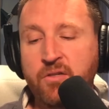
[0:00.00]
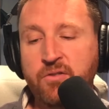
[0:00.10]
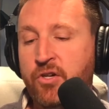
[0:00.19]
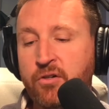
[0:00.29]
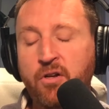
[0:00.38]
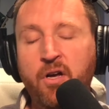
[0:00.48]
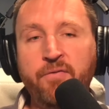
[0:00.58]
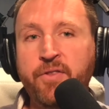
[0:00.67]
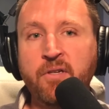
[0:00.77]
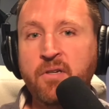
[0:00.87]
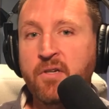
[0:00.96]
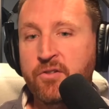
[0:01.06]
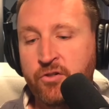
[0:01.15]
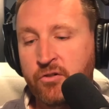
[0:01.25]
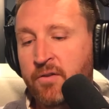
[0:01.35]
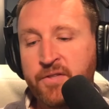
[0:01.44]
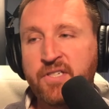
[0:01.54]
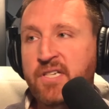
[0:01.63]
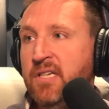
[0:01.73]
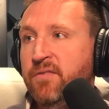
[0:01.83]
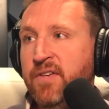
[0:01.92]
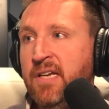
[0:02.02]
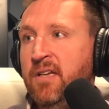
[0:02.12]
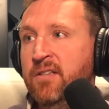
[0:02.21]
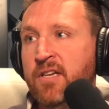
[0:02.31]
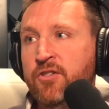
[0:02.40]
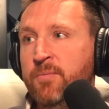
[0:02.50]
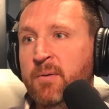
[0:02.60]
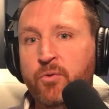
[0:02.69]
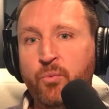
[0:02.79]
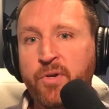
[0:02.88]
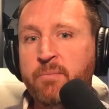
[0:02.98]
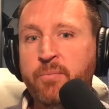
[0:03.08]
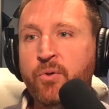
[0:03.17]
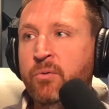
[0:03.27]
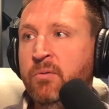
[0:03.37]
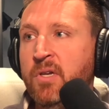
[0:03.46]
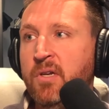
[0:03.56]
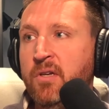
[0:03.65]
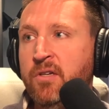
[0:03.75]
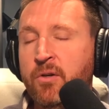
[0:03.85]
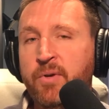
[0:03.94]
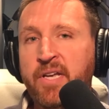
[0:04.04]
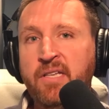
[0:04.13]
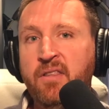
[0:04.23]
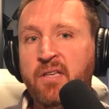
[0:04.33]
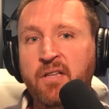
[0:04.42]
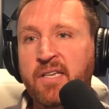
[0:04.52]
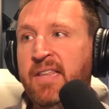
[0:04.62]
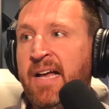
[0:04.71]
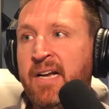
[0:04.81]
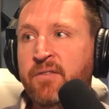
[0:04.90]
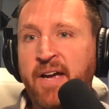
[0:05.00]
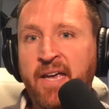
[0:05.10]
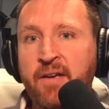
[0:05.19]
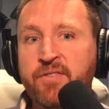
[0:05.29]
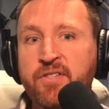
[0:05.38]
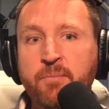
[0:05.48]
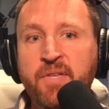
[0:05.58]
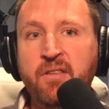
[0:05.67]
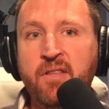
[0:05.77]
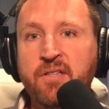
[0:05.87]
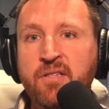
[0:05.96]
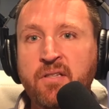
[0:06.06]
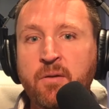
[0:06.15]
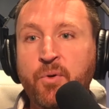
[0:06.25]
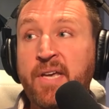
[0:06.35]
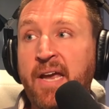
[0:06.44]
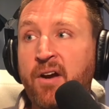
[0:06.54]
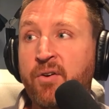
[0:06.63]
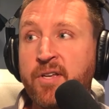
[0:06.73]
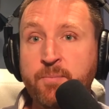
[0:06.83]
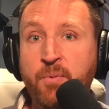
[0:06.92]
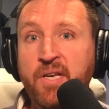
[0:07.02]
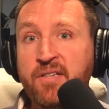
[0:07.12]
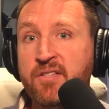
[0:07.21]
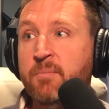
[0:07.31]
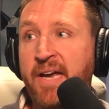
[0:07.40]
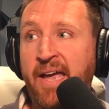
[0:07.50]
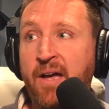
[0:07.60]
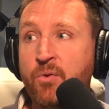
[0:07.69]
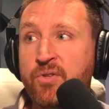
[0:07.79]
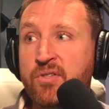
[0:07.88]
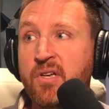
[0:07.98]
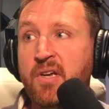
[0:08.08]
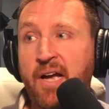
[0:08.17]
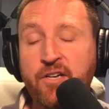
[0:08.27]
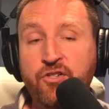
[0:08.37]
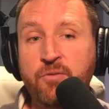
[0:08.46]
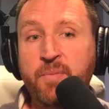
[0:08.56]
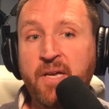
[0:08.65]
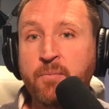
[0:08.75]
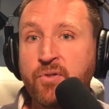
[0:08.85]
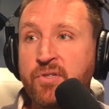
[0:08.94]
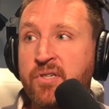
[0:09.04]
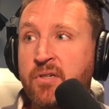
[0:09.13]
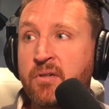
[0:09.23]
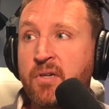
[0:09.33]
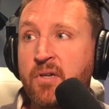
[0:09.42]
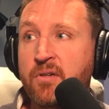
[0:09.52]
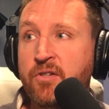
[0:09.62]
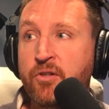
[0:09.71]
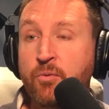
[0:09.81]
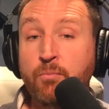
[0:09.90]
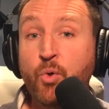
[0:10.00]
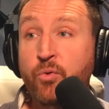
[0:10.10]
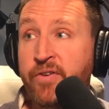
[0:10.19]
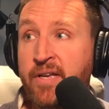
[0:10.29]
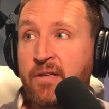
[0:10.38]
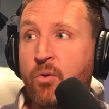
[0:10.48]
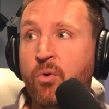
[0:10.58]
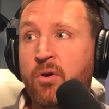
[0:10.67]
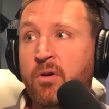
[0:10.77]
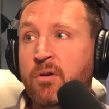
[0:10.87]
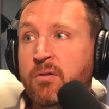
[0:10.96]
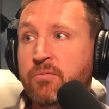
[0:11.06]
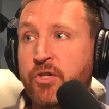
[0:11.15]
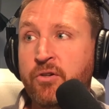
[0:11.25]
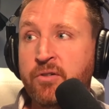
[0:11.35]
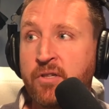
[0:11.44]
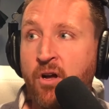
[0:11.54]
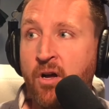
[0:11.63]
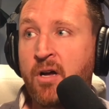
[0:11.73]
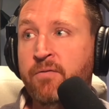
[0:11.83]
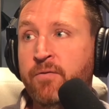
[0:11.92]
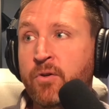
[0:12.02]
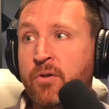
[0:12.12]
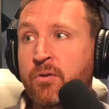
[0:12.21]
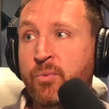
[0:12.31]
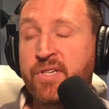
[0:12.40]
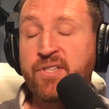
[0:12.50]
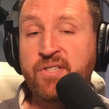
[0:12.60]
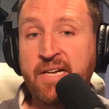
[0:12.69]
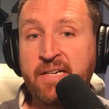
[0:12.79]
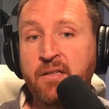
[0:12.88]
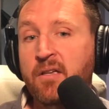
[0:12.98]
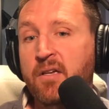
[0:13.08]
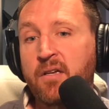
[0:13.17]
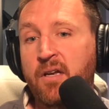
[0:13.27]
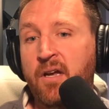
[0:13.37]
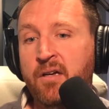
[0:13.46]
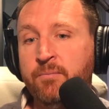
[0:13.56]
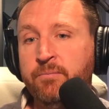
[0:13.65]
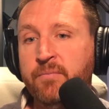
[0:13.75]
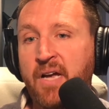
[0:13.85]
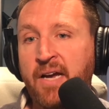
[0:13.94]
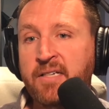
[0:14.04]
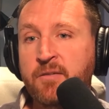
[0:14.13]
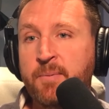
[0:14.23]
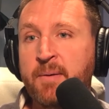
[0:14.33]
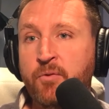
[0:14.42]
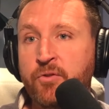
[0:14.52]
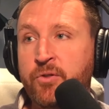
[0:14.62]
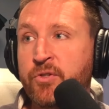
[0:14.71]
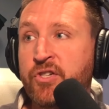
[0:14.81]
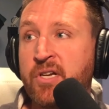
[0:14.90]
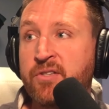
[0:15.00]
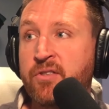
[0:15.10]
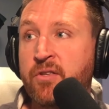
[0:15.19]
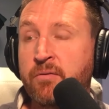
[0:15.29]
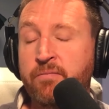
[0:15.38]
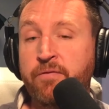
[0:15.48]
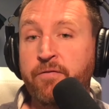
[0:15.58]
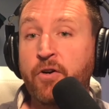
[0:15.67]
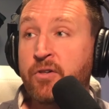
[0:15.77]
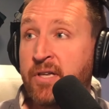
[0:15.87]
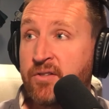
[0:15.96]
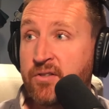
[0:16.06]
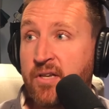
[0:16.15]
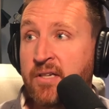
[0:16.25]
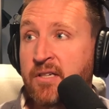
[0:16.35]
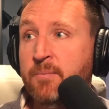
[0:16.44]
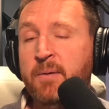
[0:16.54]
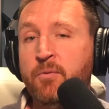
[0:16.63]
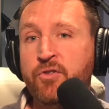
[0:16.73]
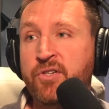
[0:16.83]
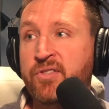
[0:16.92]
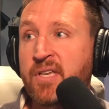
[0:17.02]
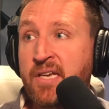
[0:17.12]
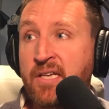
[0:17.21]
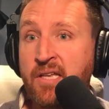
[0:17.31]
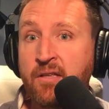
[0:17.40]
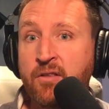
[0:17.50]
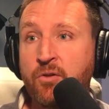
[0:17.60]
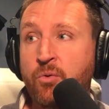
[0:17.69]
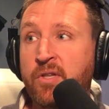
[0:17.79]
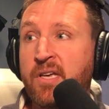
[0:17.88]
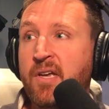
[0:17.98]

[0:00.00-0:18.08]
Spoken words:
turn off the TVs. I should be able to reboot, anything like that. If I have something that's in a precarious place in my house, I should be able to, move it or turn it off or reset it. I need to be able to adjust the furnace. I need to be able to adjust the heating, the cooling.